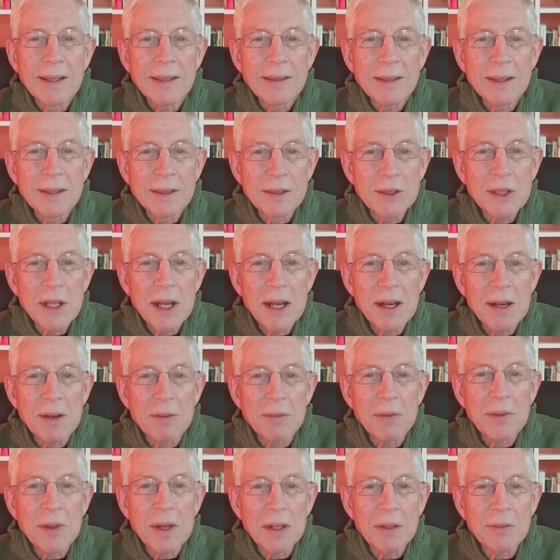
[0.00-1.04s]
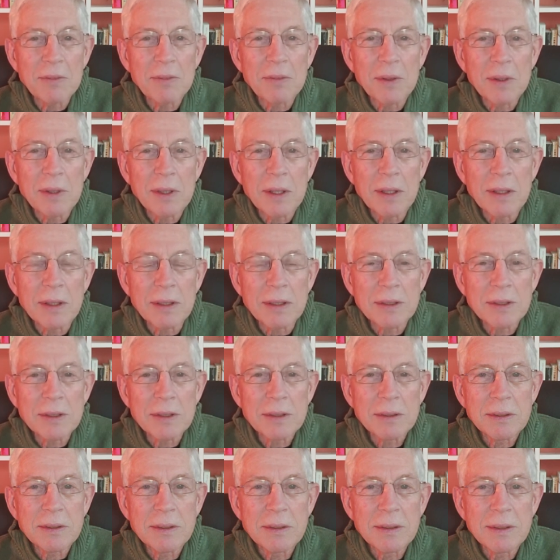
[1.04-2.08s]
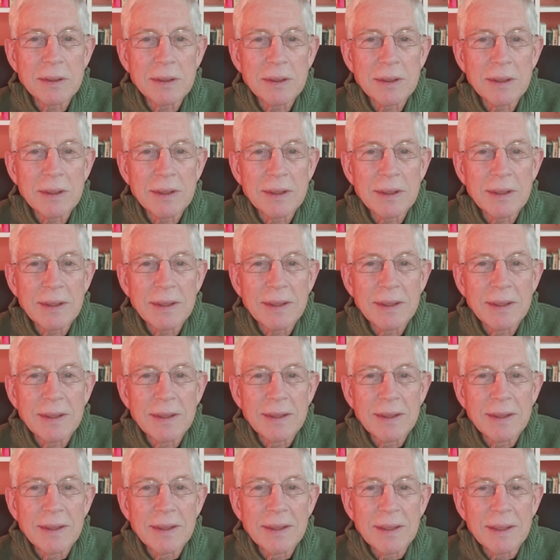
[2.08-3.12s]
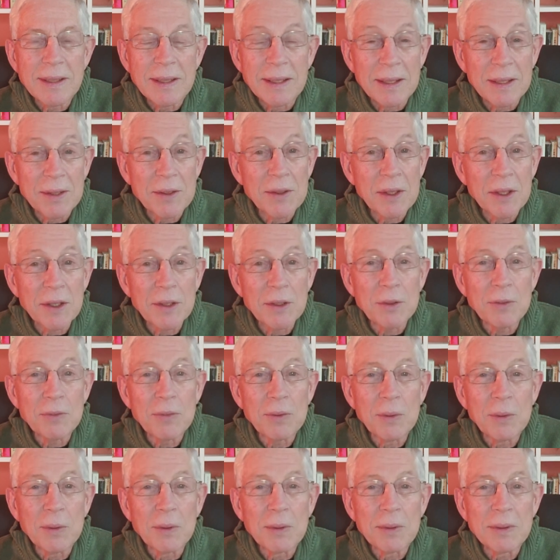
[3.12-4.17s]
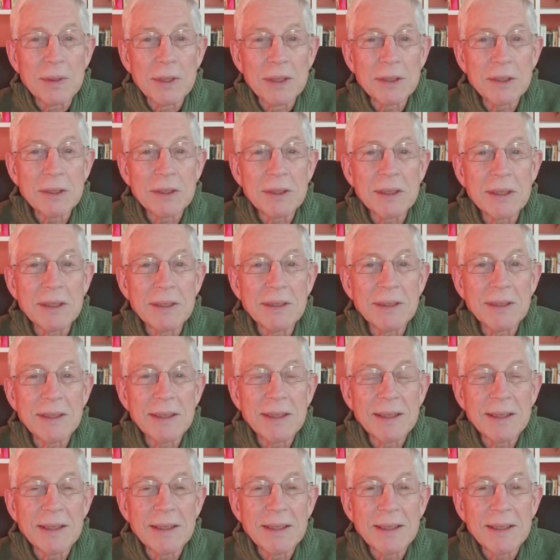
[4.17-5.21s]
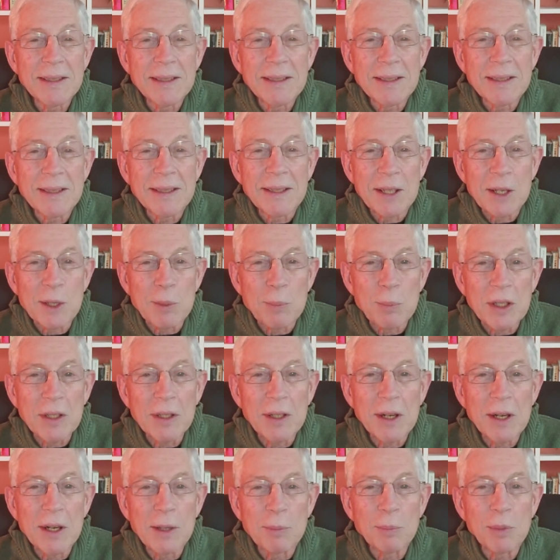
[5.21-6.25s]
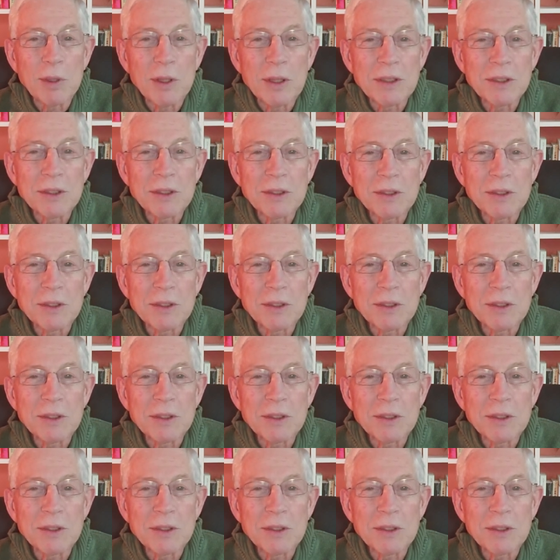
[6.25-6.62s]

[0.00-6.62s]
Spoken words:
let us have thankful hearts. And I thank you for listening, and may God bless